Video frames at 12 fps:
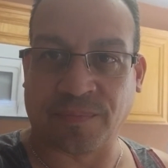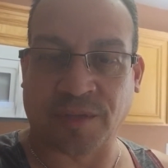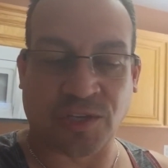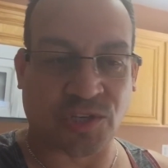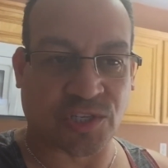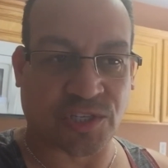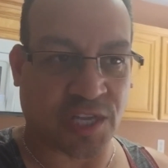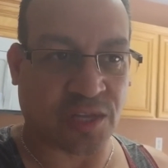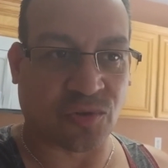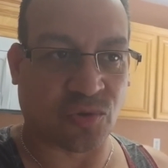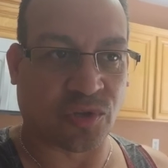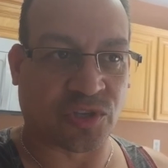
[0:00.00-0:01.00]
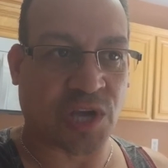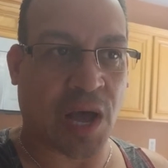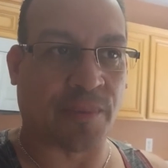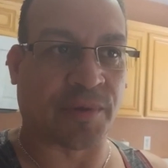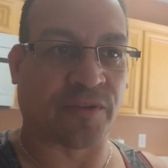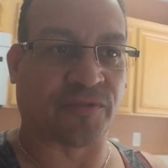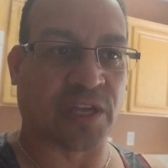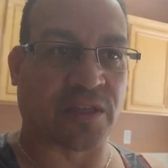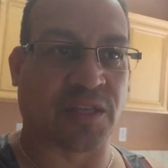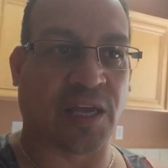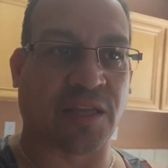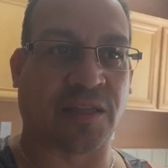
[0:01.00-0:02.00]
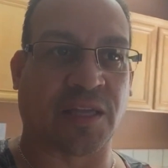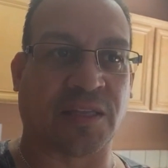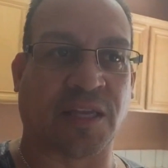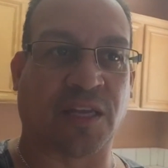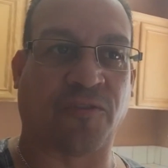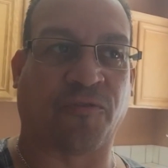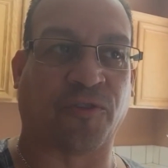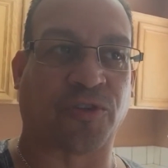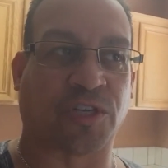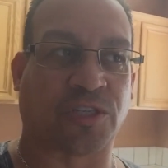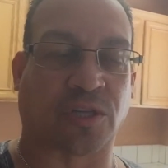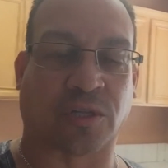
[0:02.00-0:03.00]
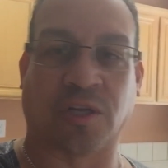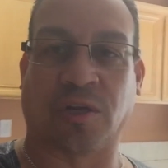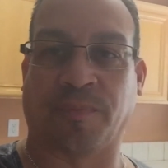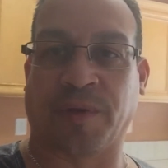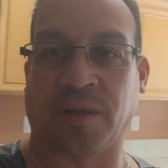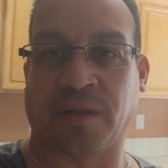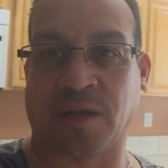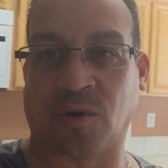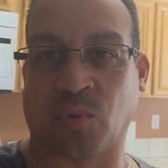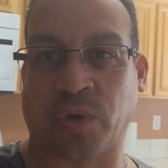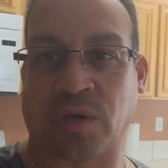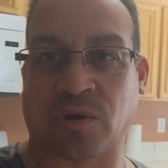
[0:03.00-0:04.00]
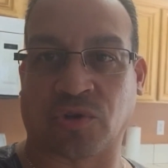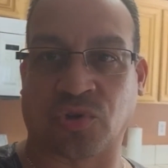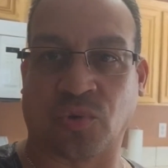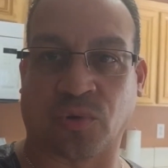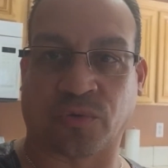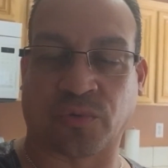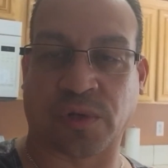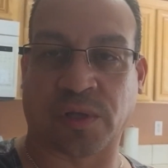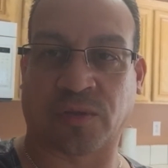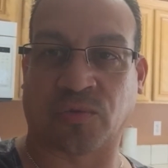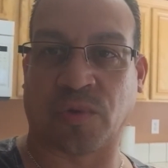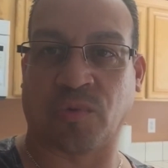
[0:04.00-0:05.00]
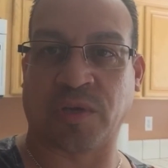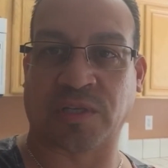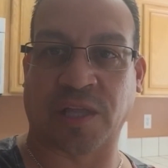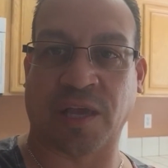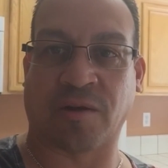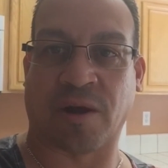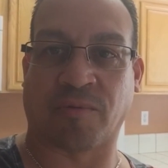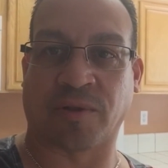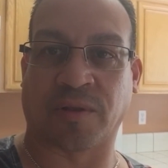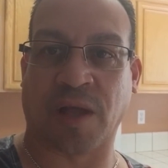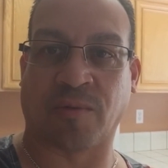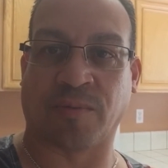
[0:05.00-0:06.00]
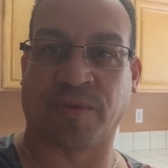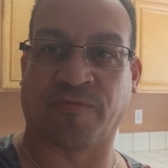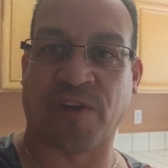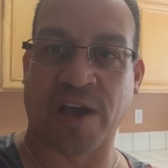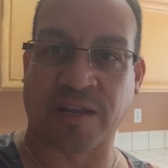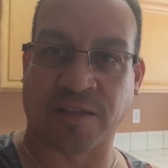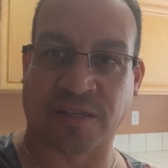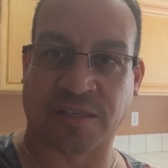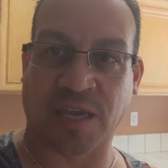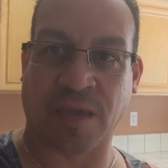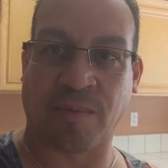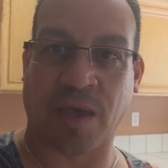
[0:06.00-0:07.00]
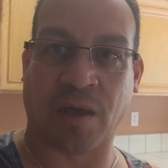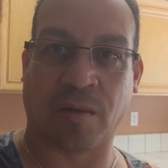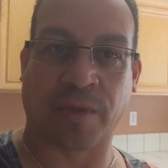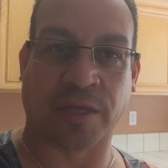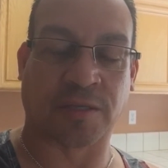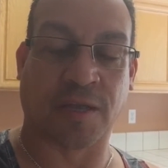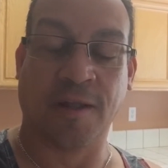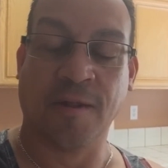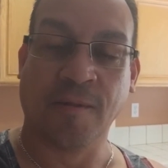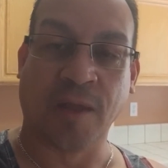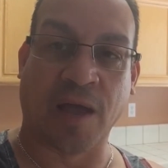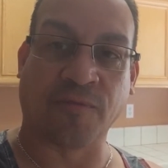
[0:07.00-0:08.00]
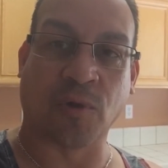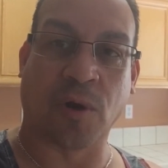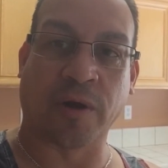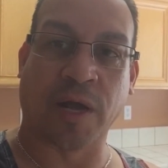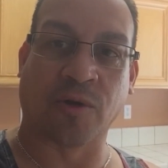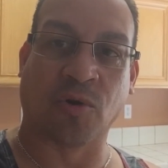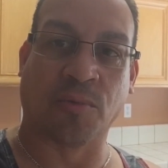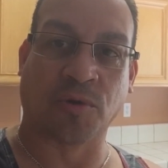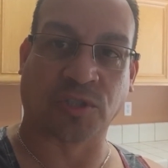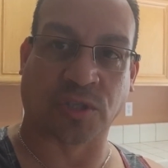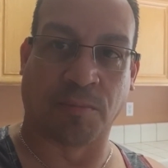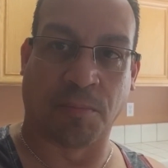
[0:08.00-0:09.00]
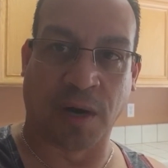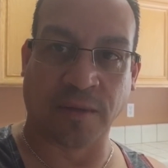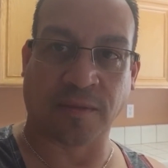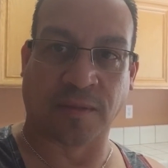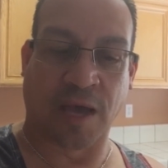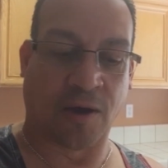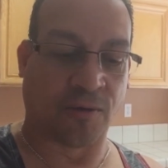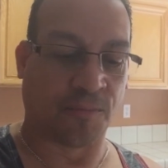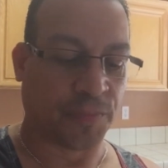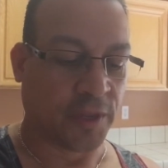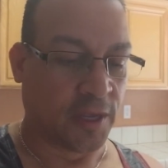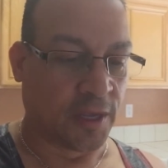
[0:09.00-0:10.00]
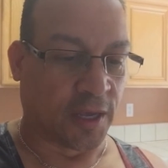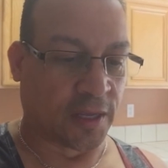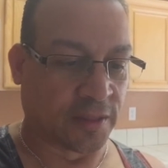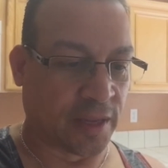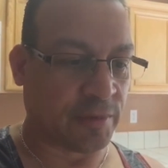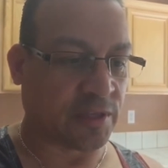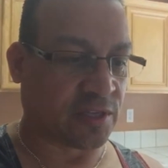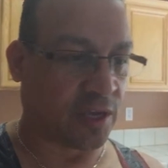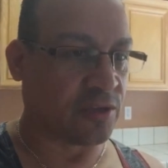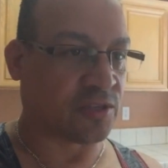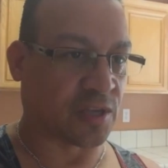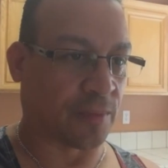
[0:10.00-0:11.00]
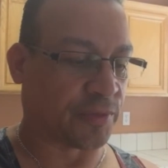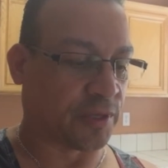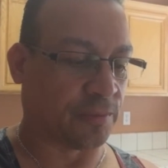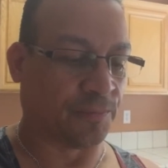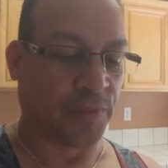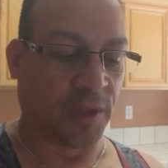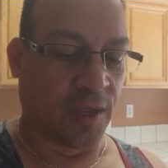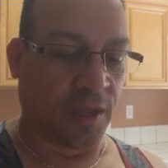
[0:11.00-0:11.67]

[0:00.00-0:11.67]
They just didn't do the job. And if they did, they did it for just a little bit. And then a week or two or three weeks later, I would be fighting the same ailments. I've gone on almost a month now. And let me tell you something.